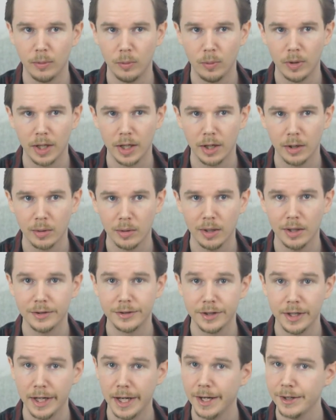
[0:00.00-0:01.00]
where
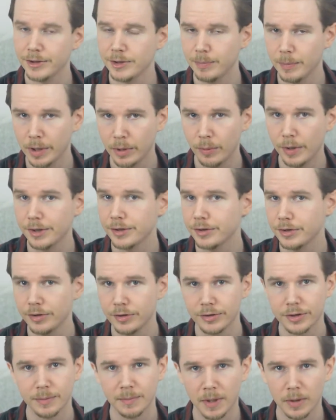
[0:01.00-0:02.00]
she asked me
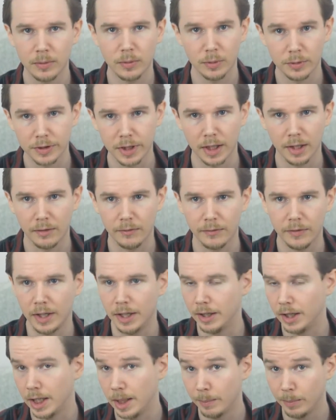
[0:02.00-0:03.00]
questions about herself
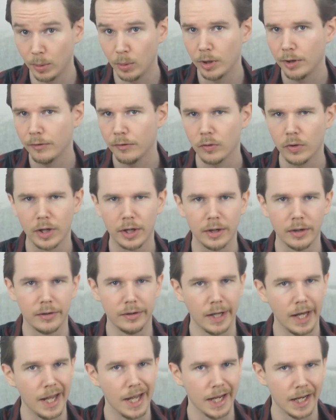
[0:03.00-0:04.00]
in a boyfriend
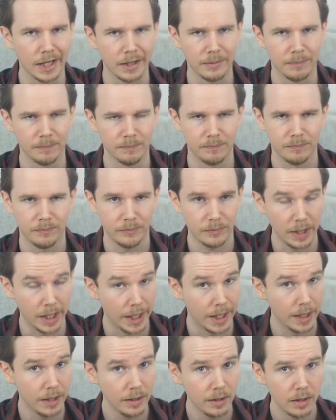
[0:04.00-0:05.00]
tag
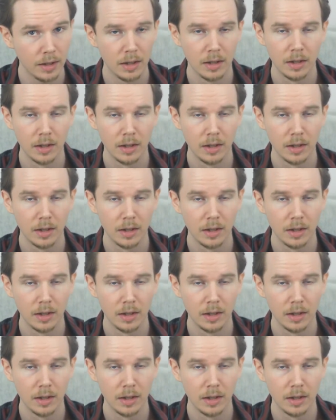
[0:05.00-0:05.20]
thing,